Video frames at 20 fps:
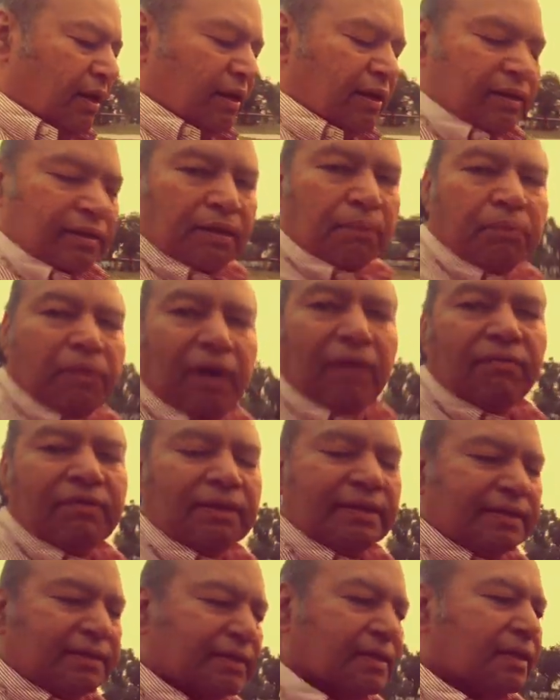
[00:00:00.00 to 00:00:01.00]
The
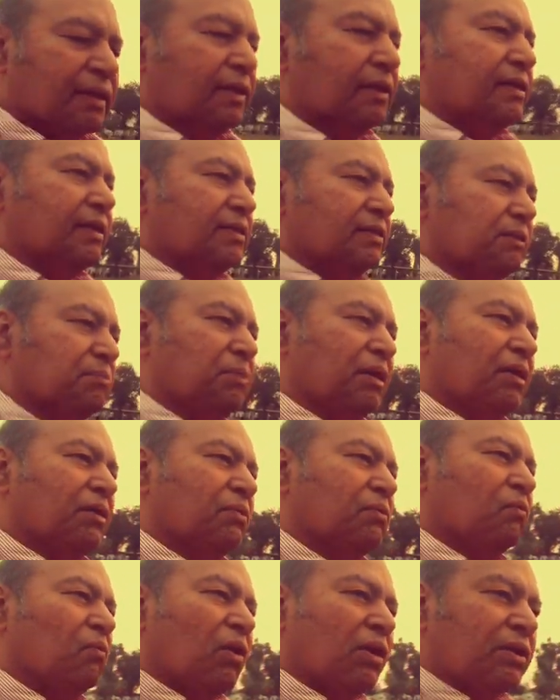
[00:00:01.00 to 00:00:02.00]
prevalence is
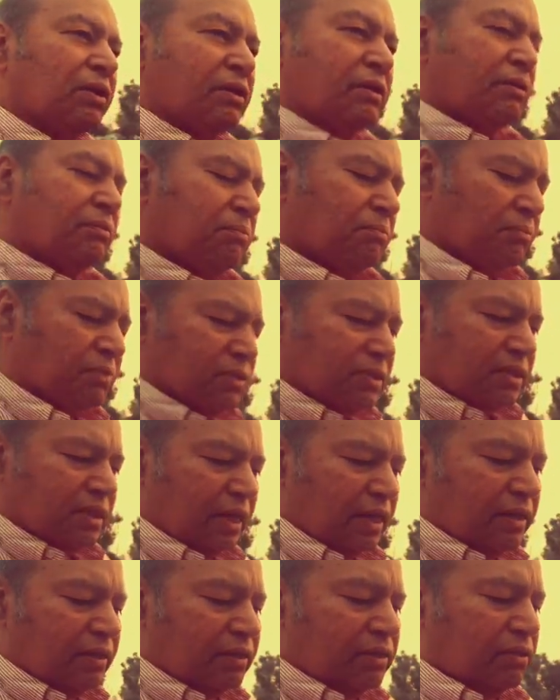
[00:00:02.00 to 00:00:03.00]
about
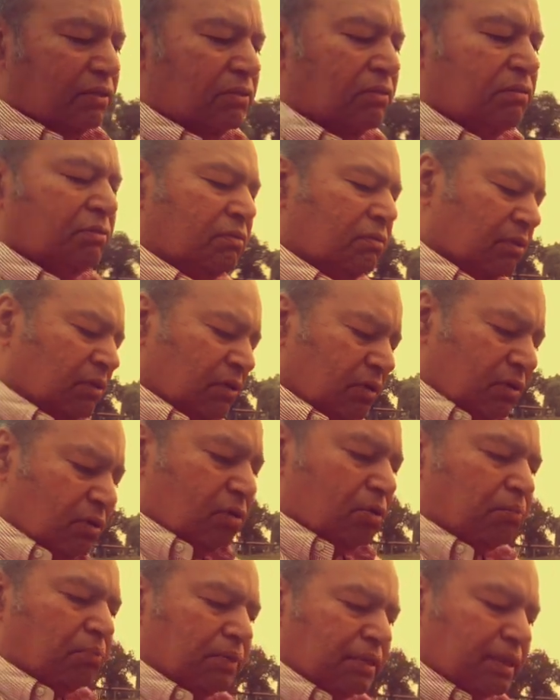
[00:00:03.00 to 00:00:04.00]
1% to
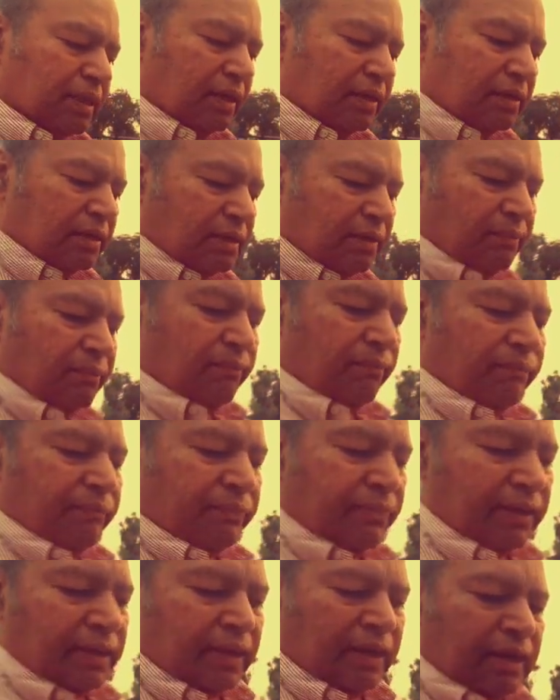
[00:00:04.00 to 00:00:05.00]
2%.
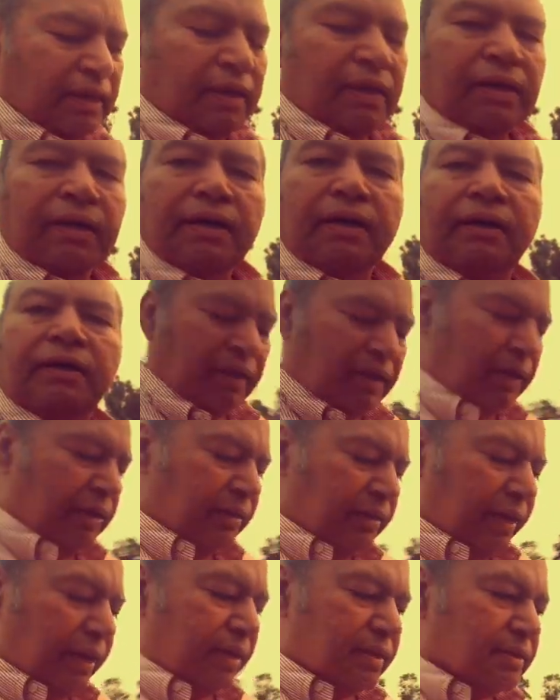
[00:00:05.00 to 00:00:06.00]

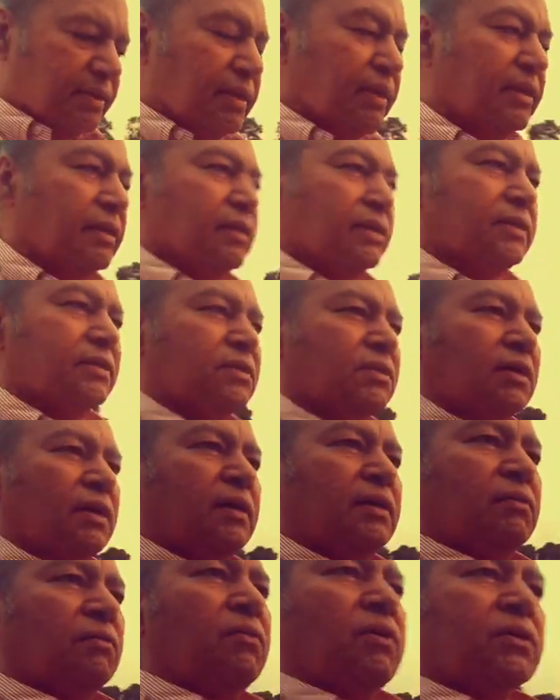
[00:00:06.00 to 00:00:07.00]
That is still,
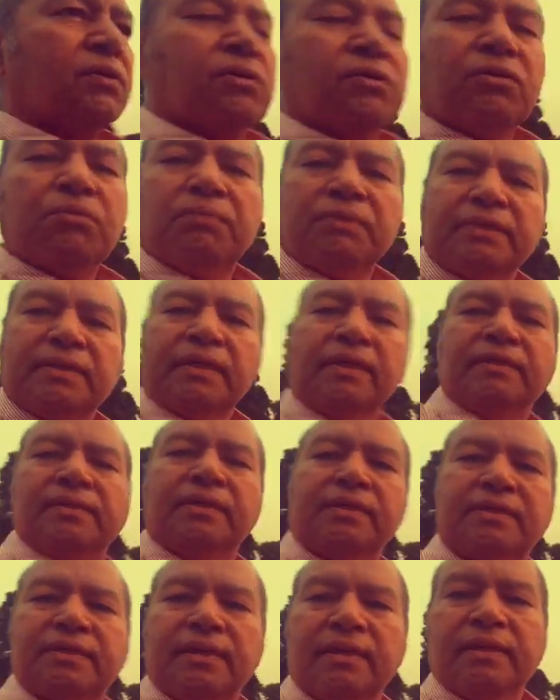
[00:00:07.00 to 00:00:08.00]
1 to 2%
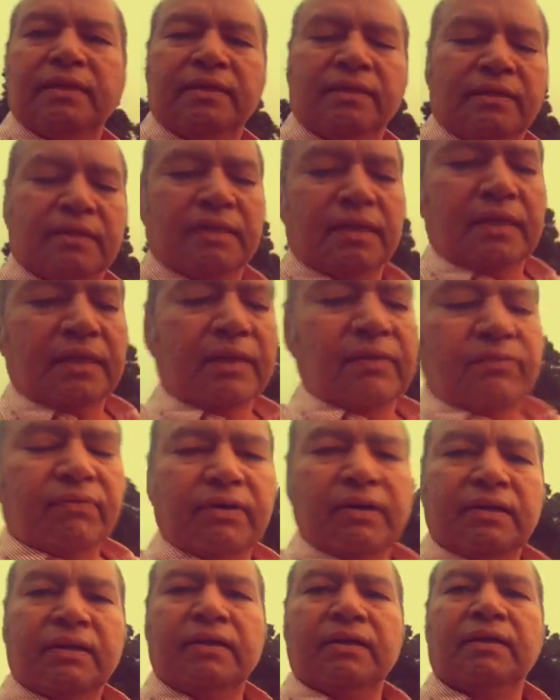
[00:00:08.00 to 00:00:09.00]
is still a
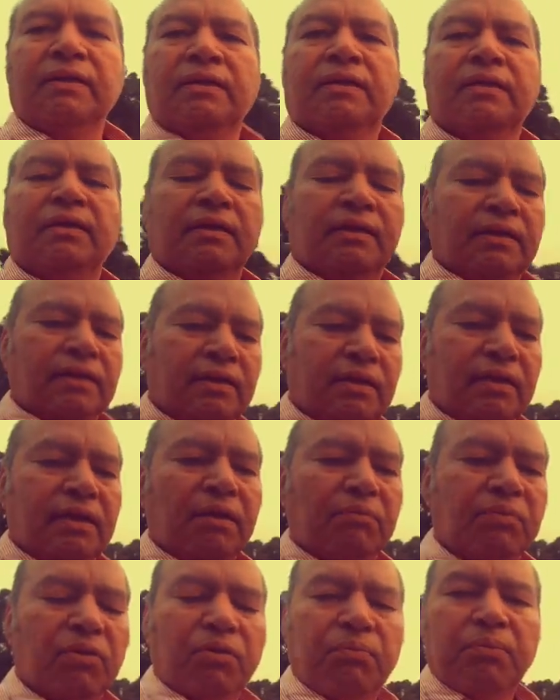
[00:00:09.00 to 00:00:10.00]
significant
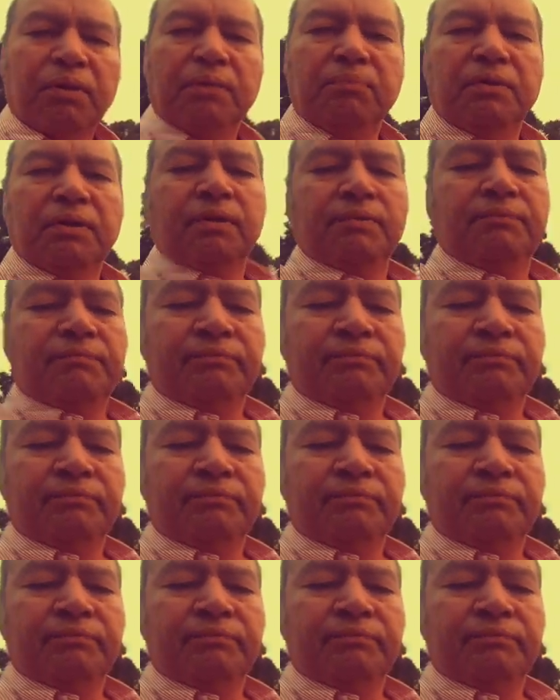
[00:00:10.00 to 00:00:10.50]
number of people.